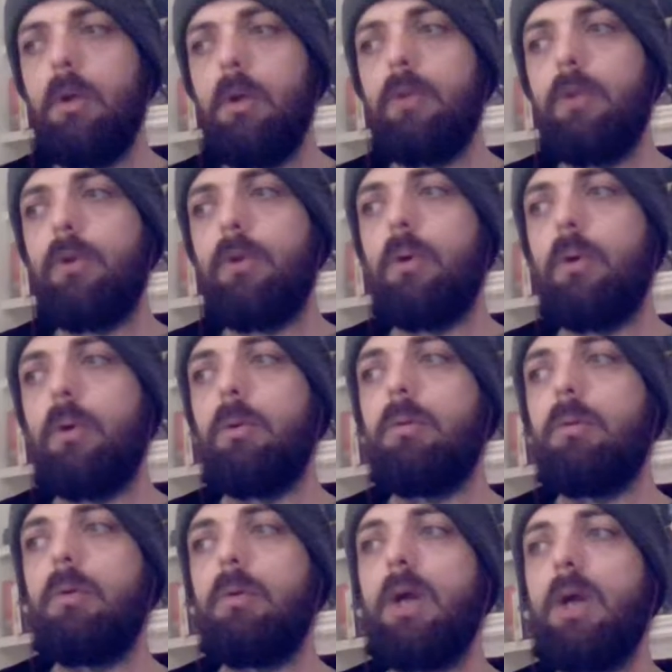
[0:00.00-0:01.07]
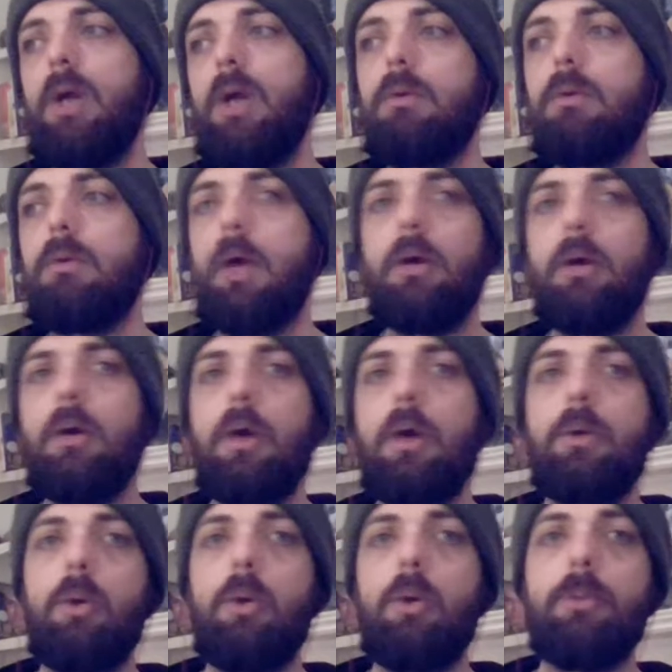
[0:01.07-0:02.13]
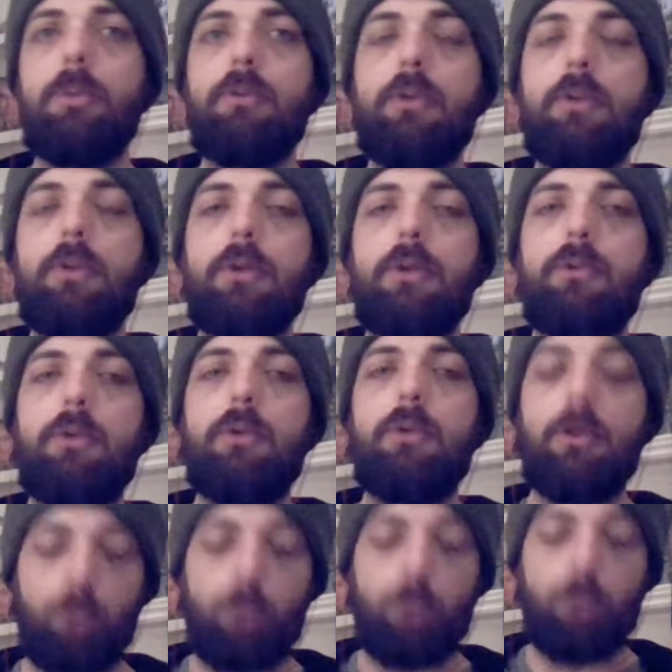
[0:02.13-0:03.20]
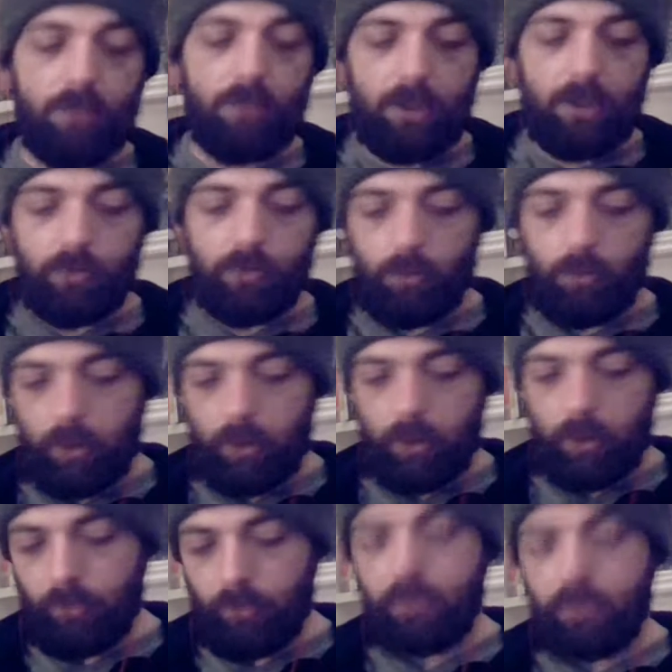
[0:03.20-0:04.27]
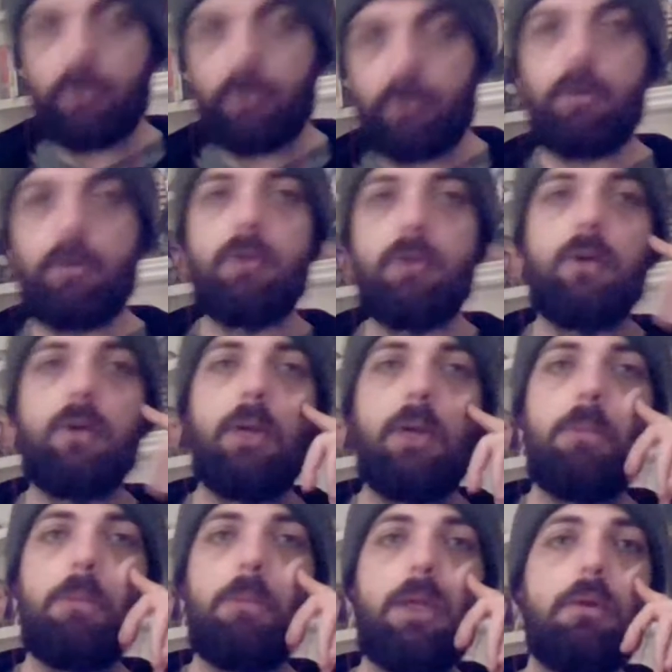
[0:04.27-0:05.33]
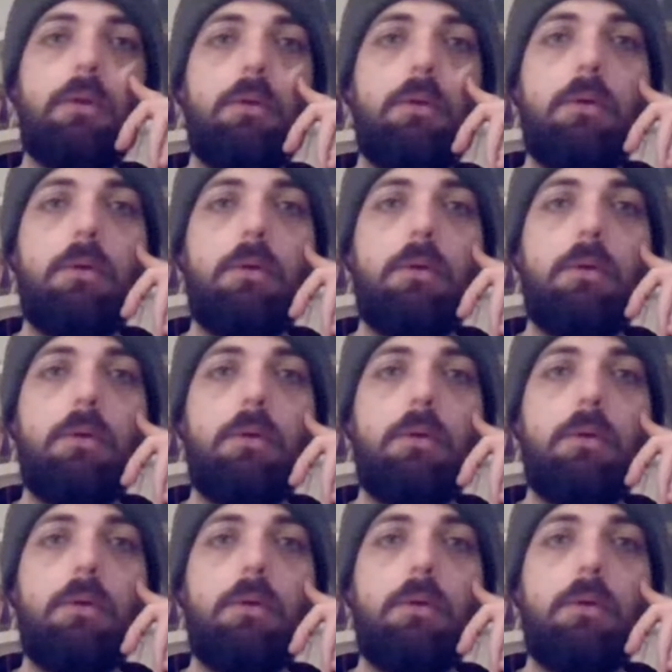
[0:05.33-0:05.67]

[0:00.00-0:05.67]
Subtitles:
So I don't know. I would hope that she just does more of a Lesnar thing where she just is kind of mean,